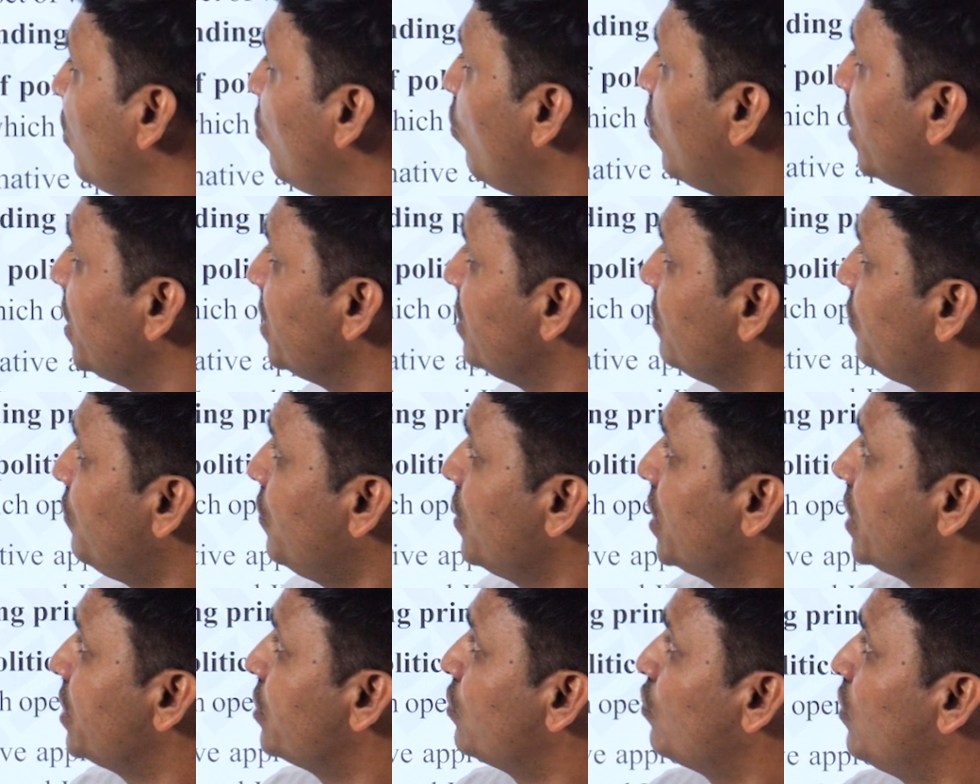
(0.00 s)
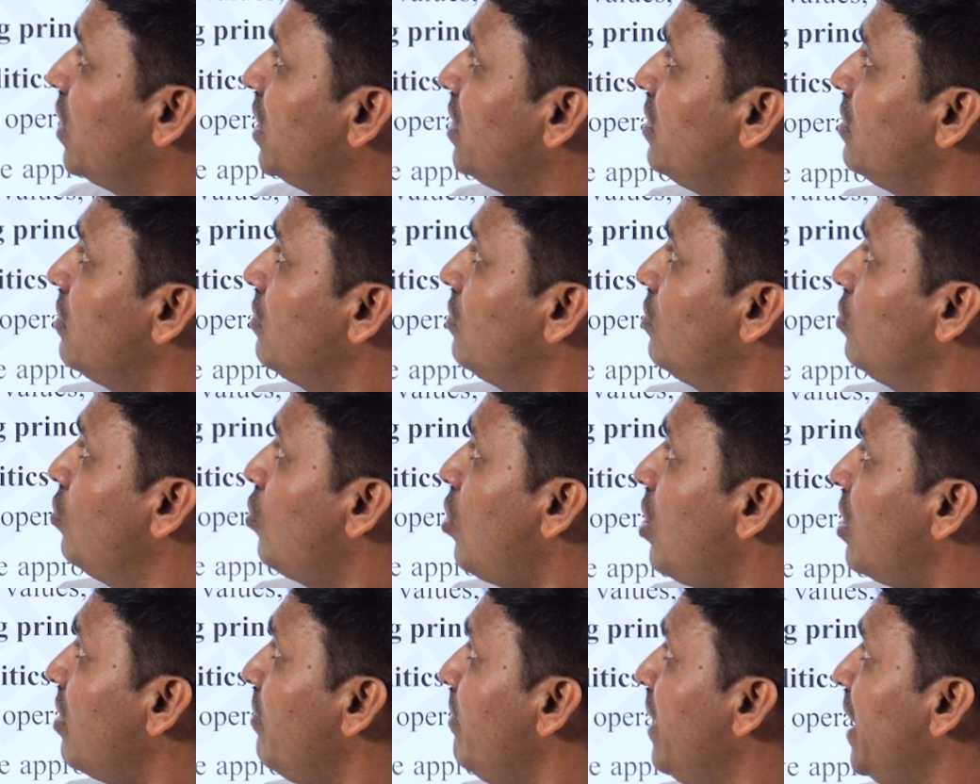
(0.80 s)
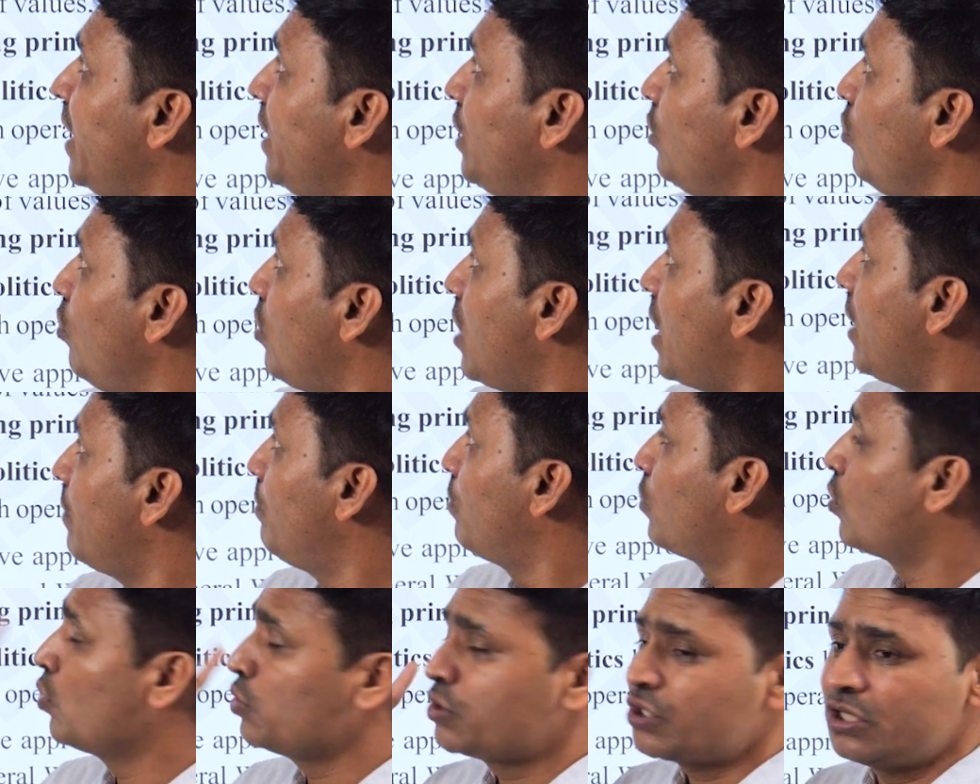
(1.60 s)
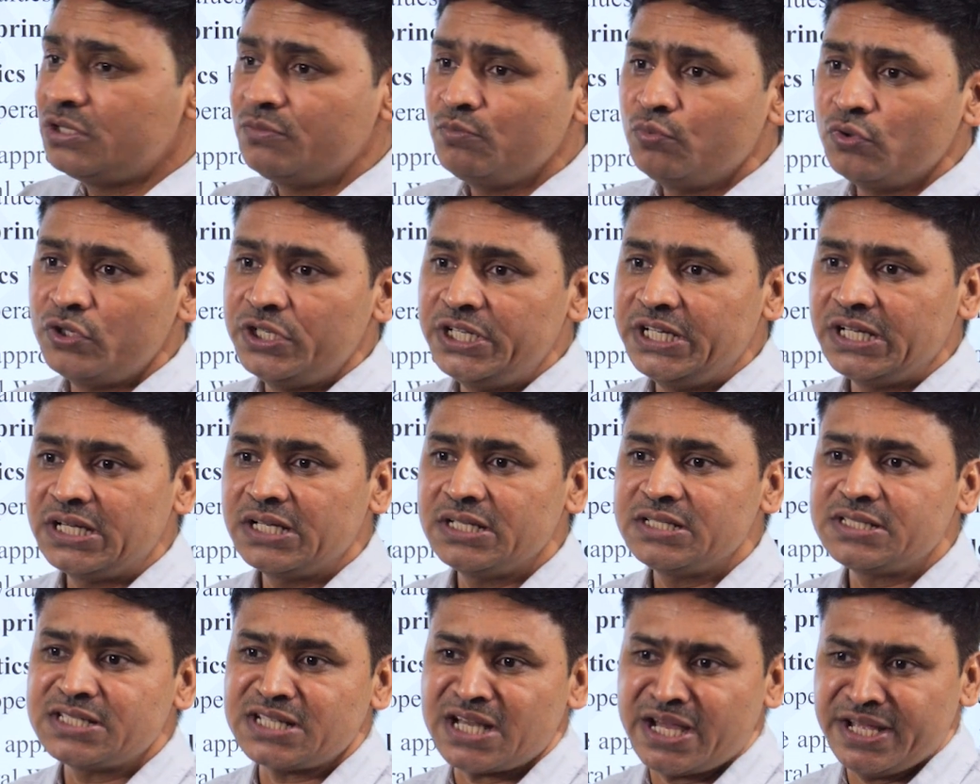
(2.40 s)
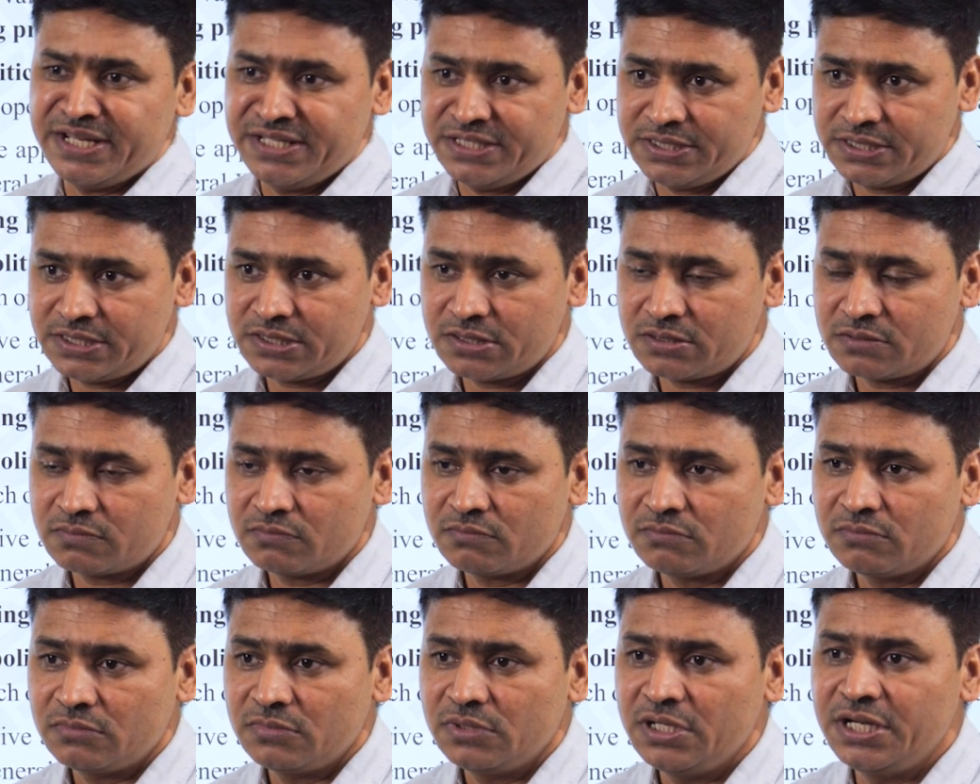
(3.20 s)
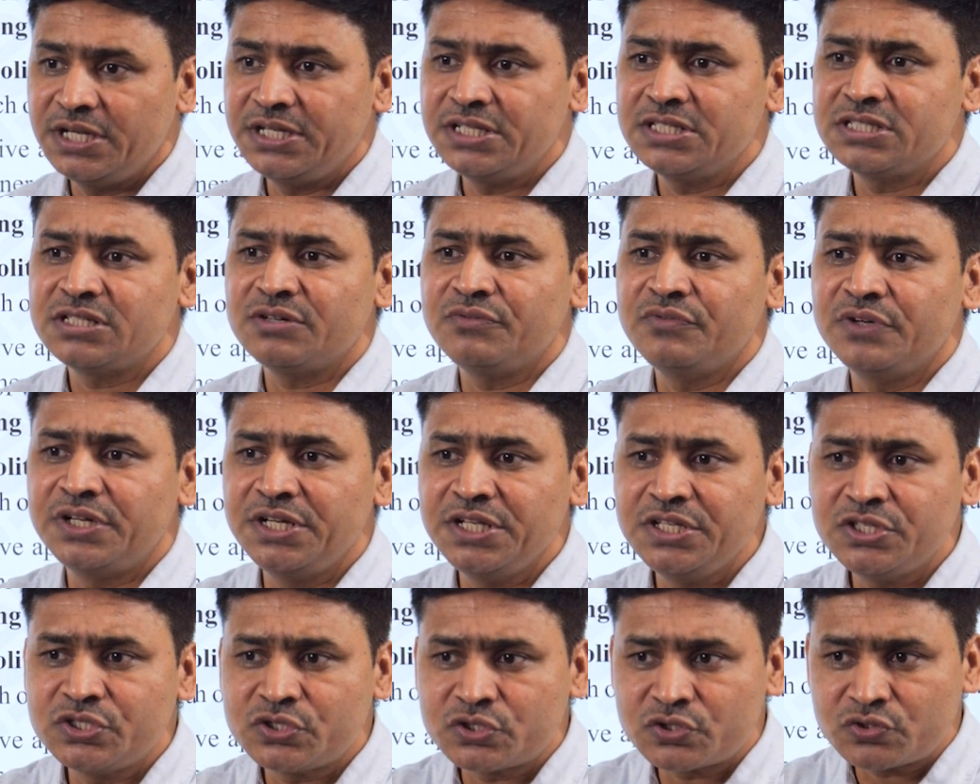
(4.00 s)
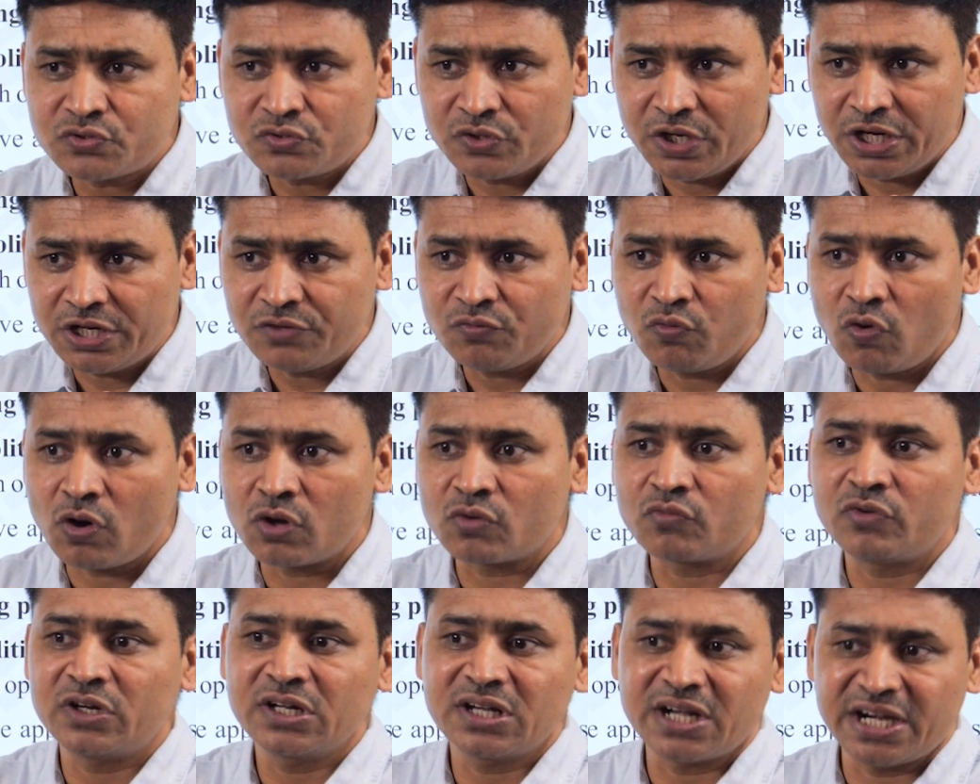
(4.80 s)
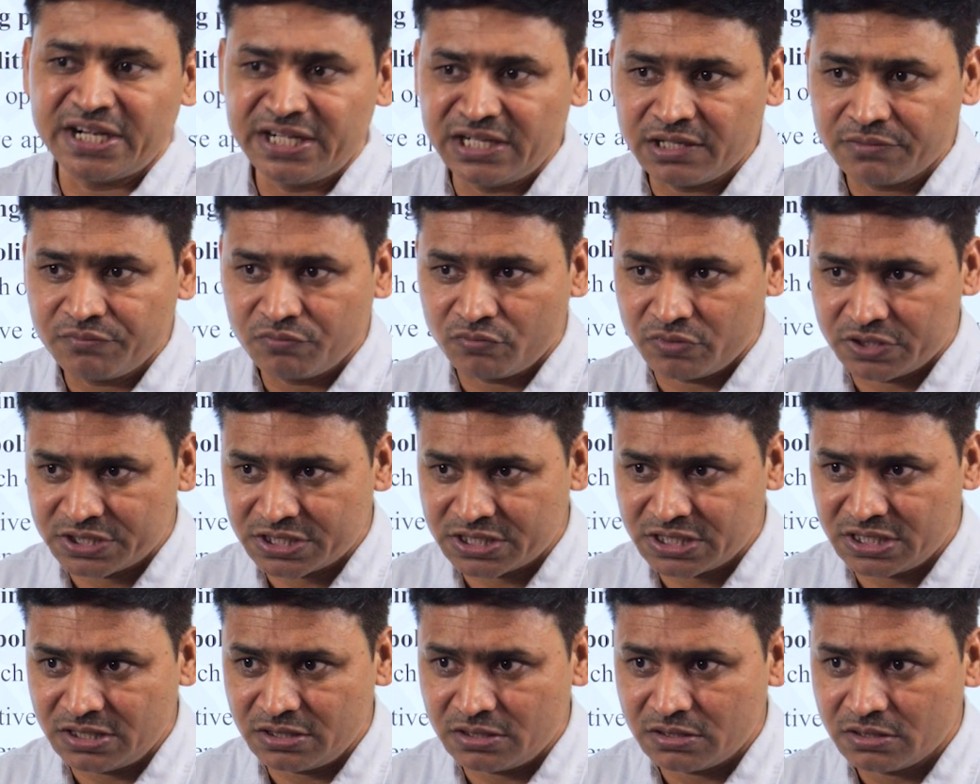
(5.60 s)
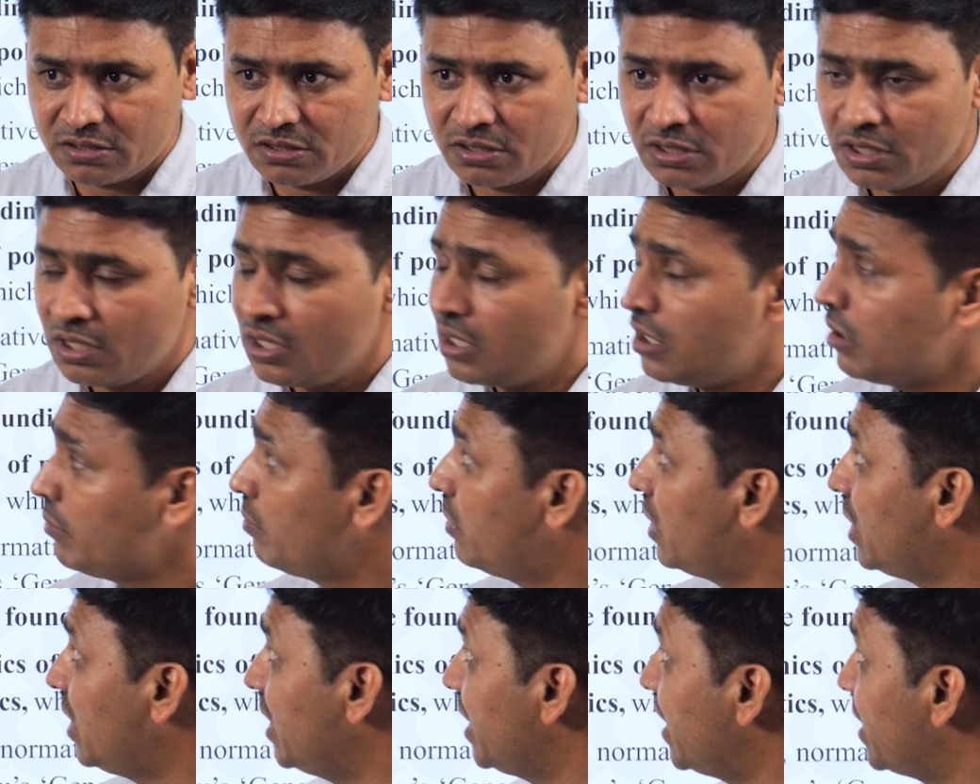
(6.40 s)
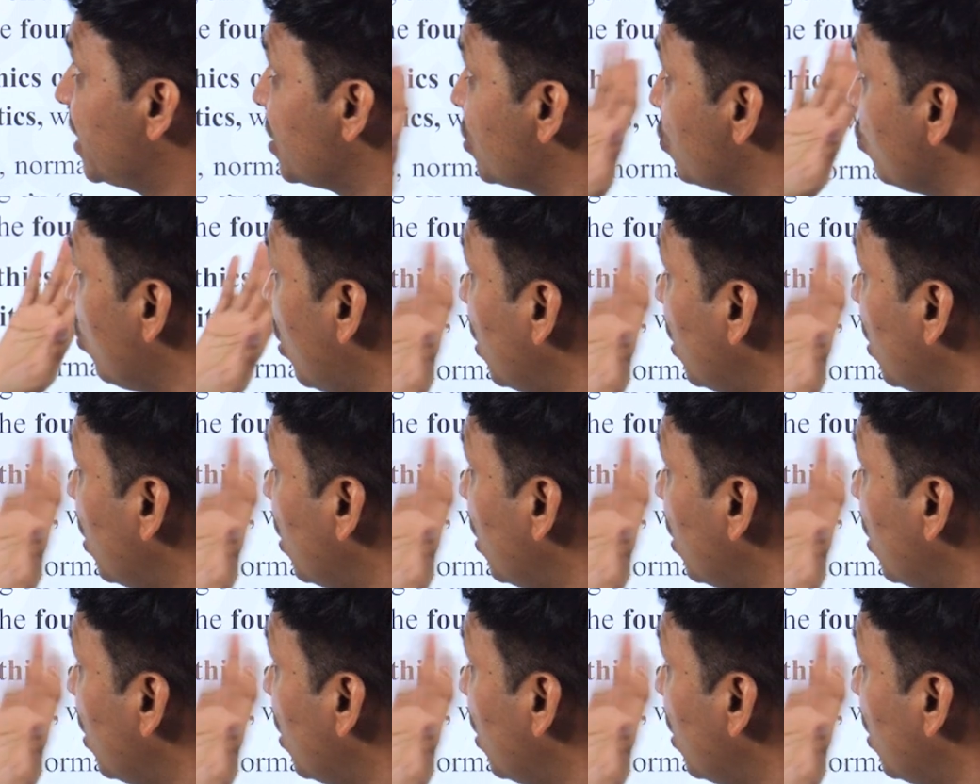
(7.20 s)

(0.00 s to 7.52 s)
Now, what is the first one? Normative approach in political science. It is a very straightforward kind of question, but let us